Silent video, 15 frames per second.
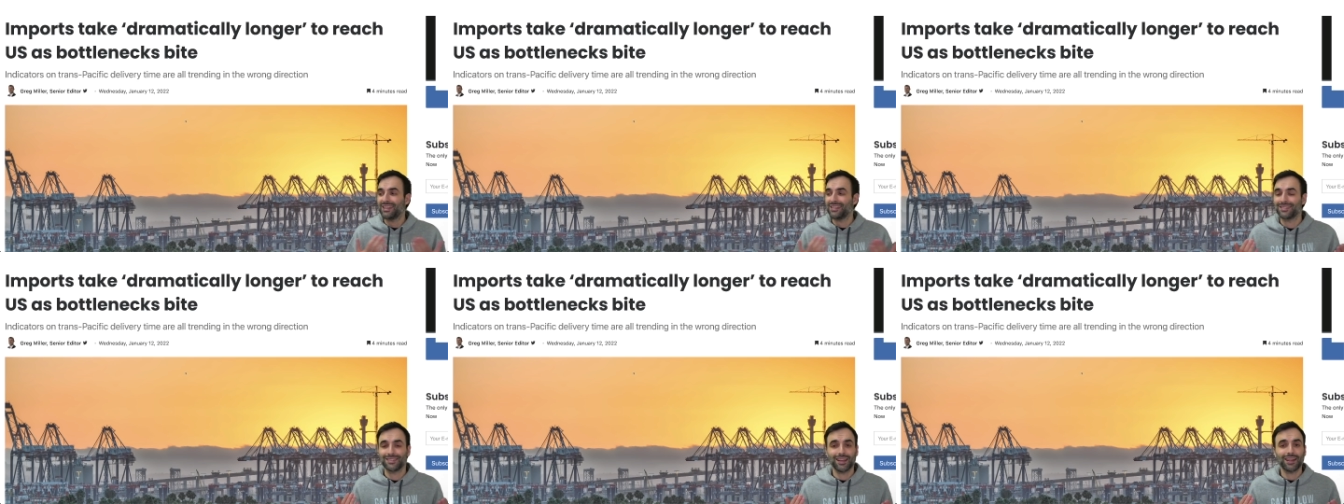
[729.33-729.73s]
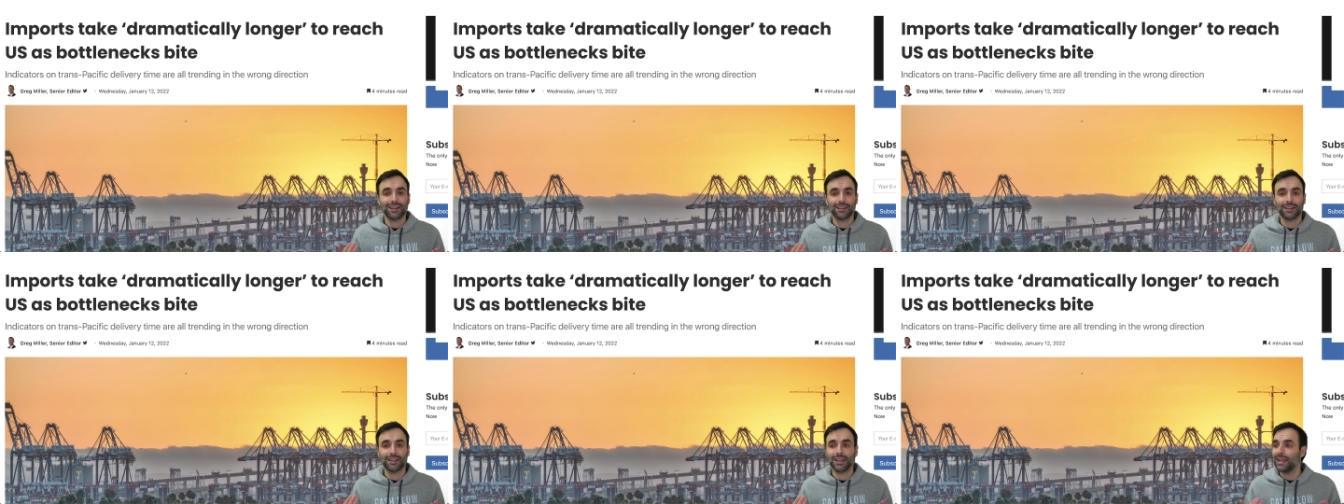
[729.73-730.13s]

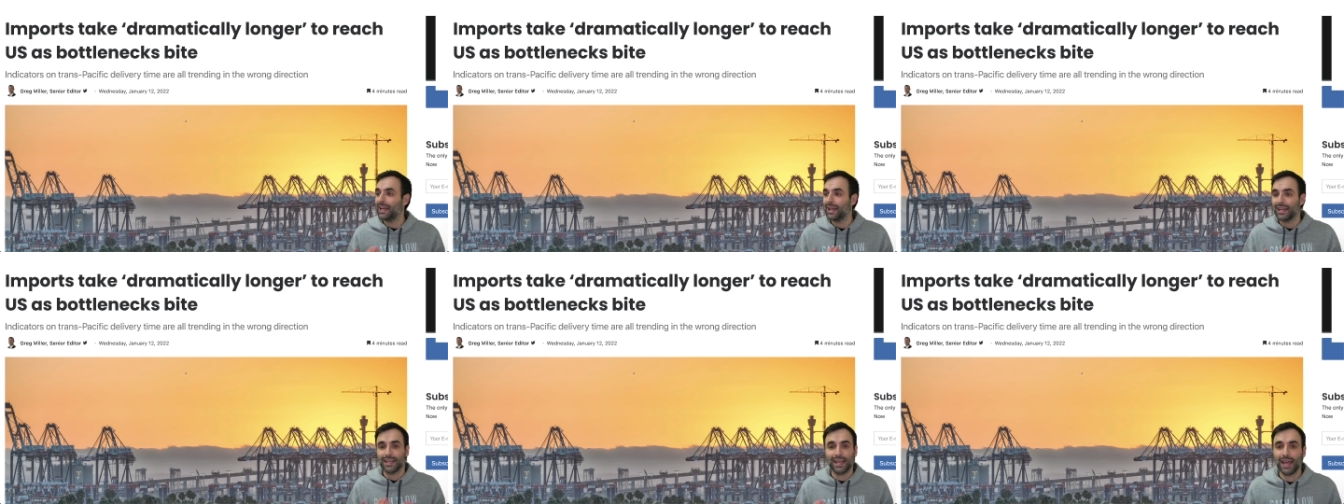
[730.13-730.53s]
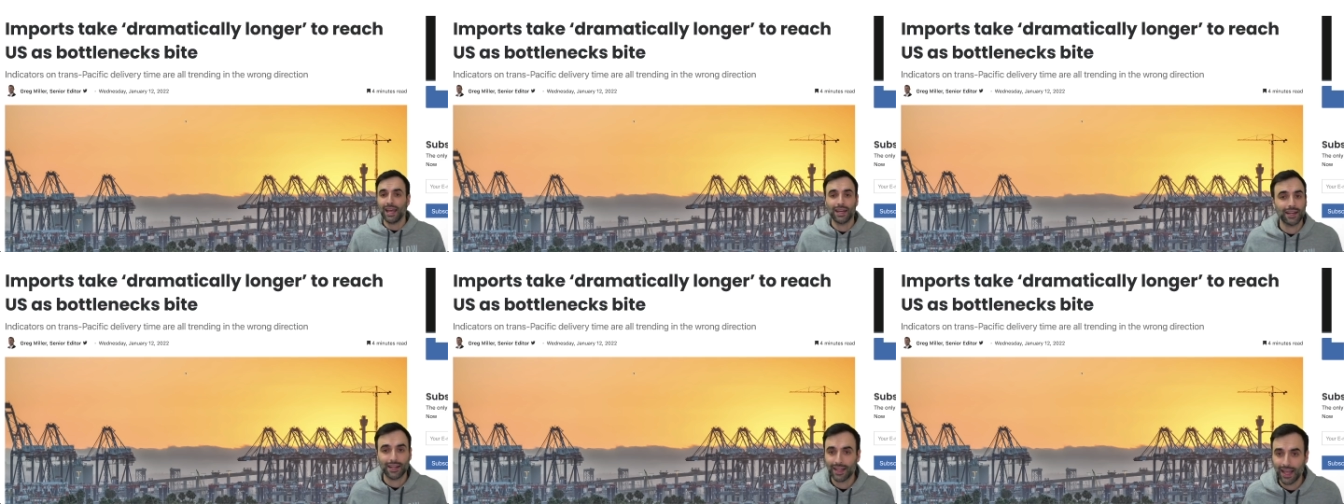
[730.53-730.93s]
Suddenly,
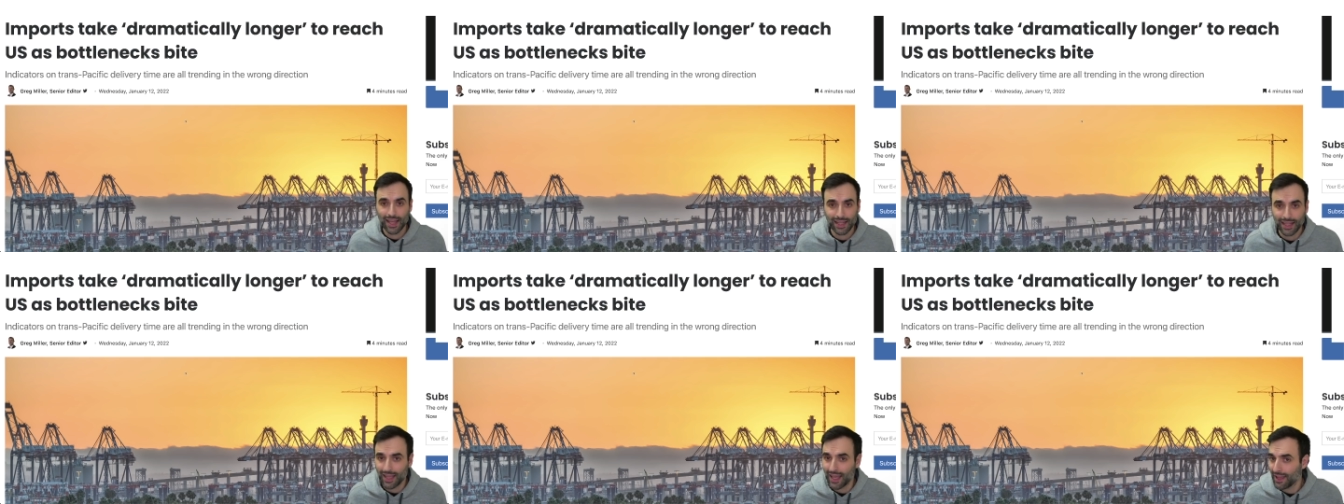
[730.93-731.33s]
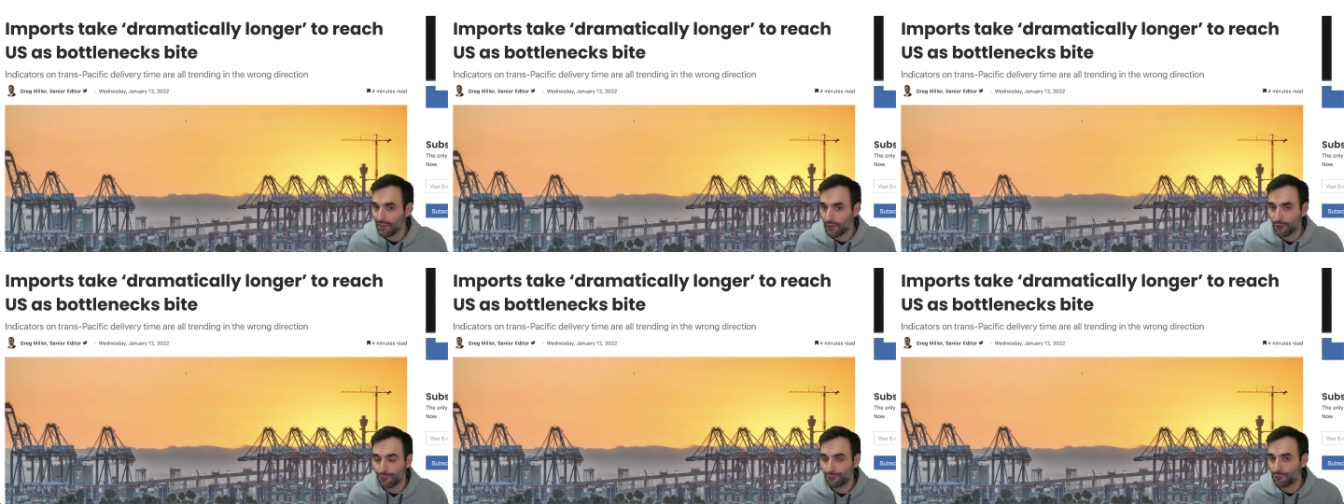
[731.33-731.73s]
Canada can't
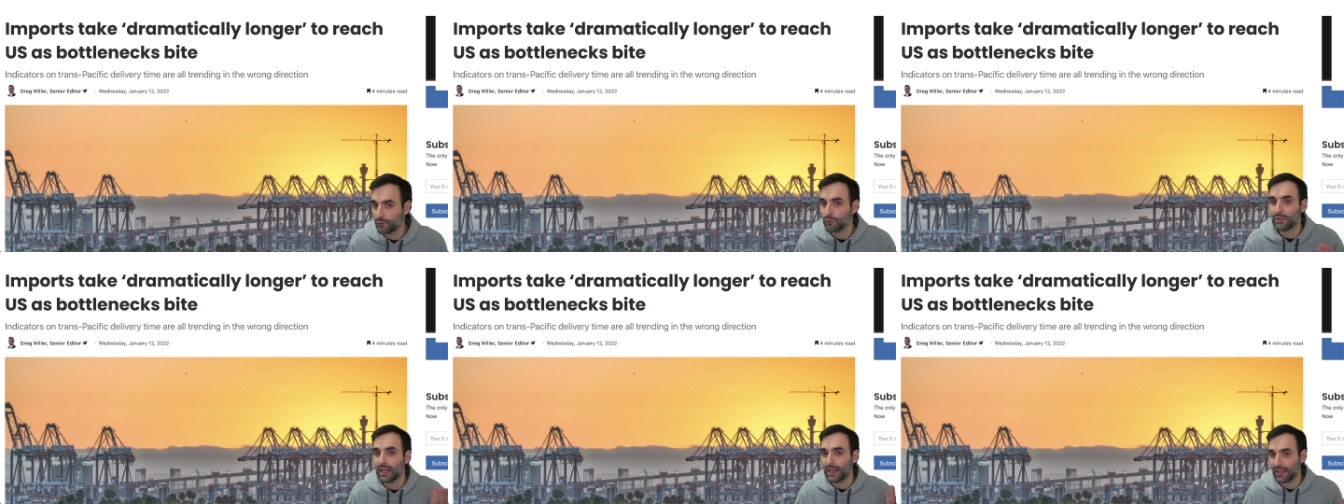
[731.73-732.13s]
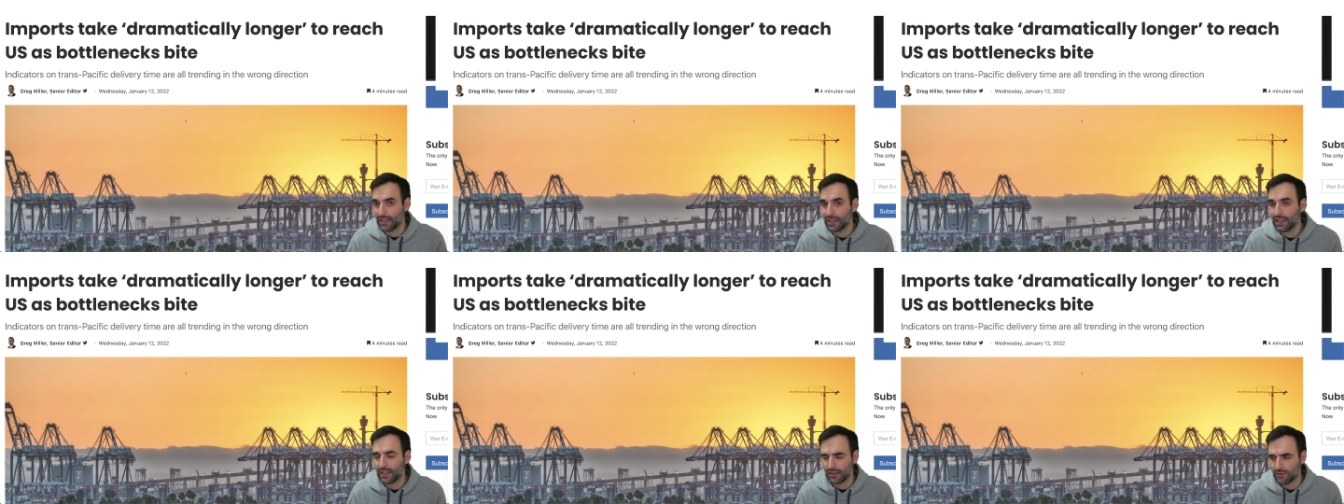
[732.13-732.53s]
get the food that
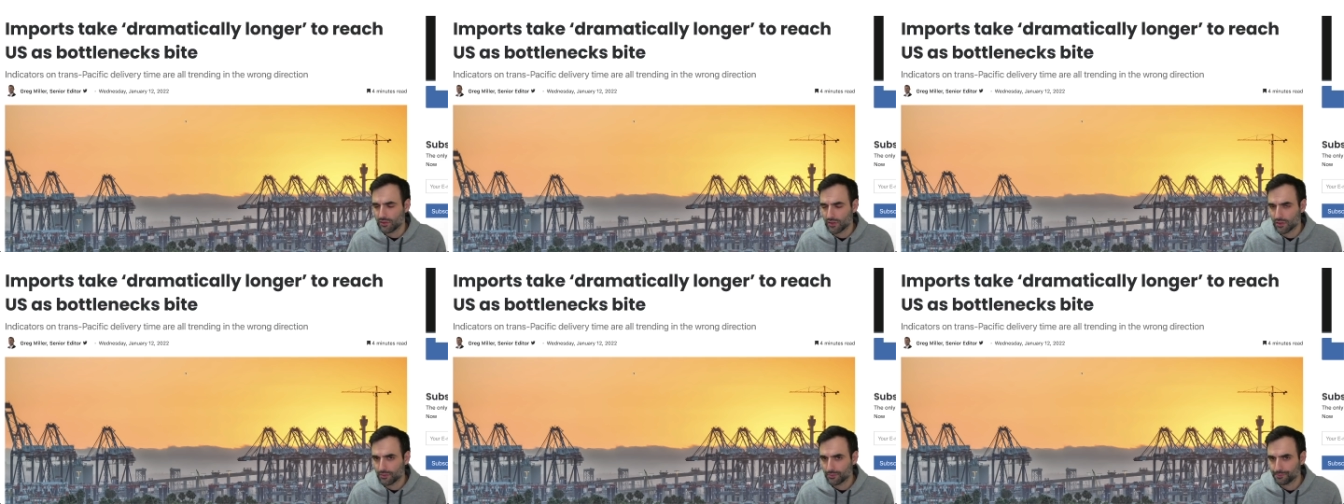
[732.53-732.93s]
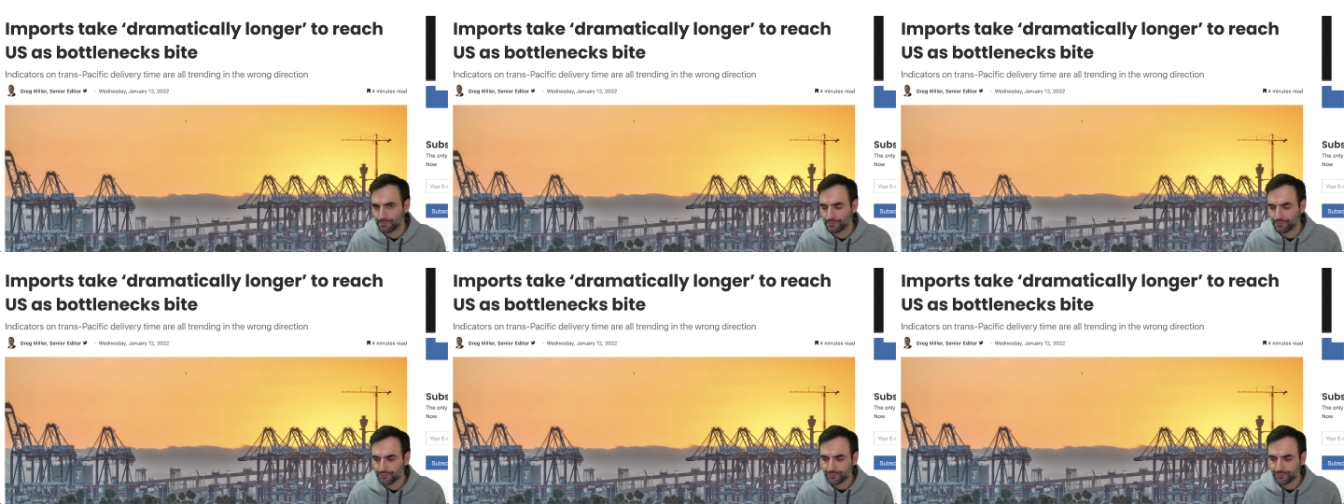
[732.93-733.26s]
it needs.